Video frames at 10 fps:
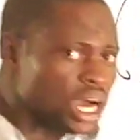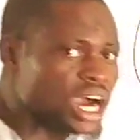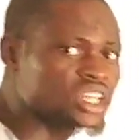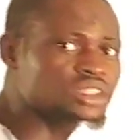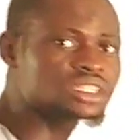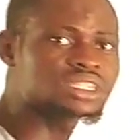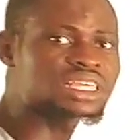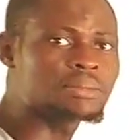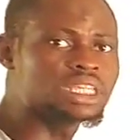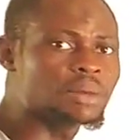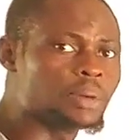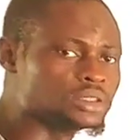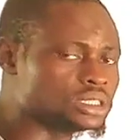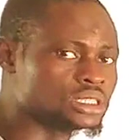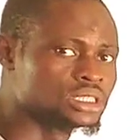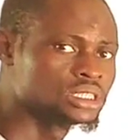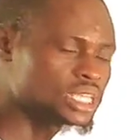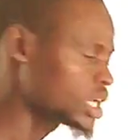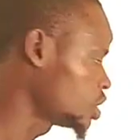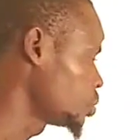How does it determine the bond?
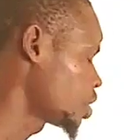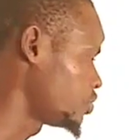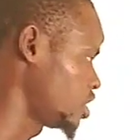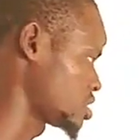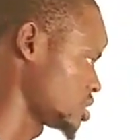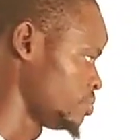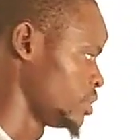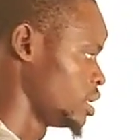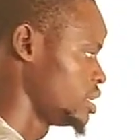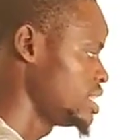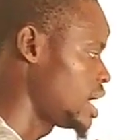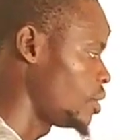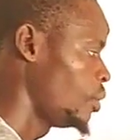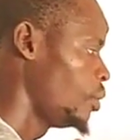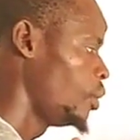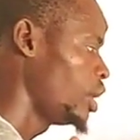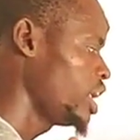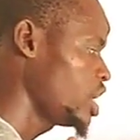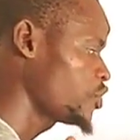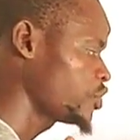Take note of this. Now,
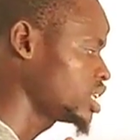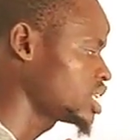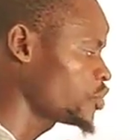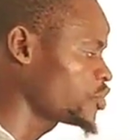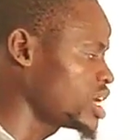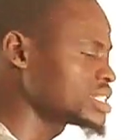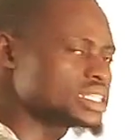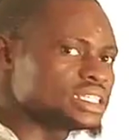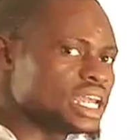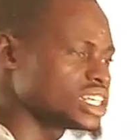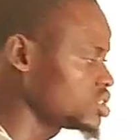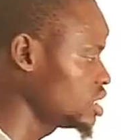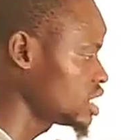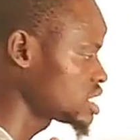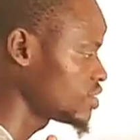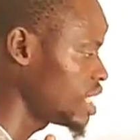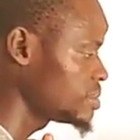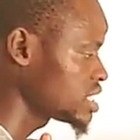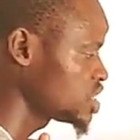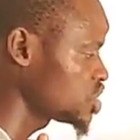if the difference in electronegativity, let
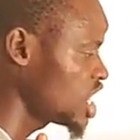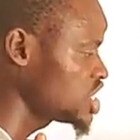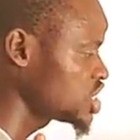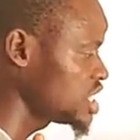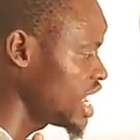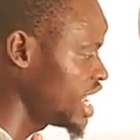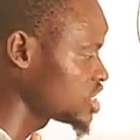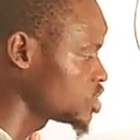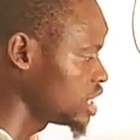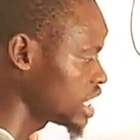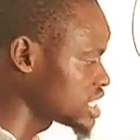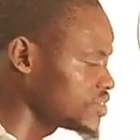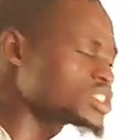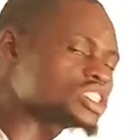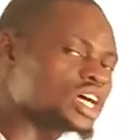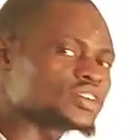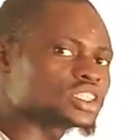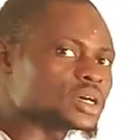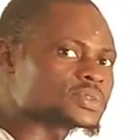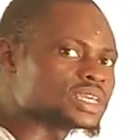me say change in electronegativity of a
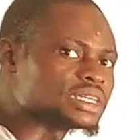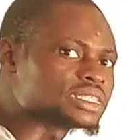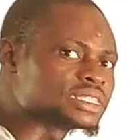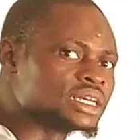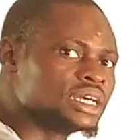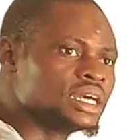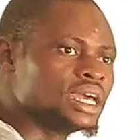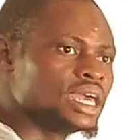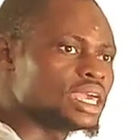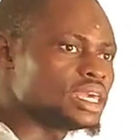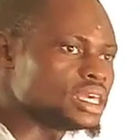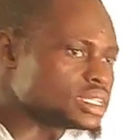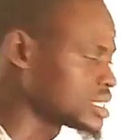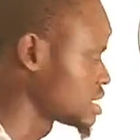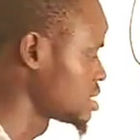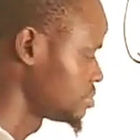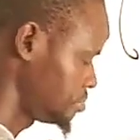substance is,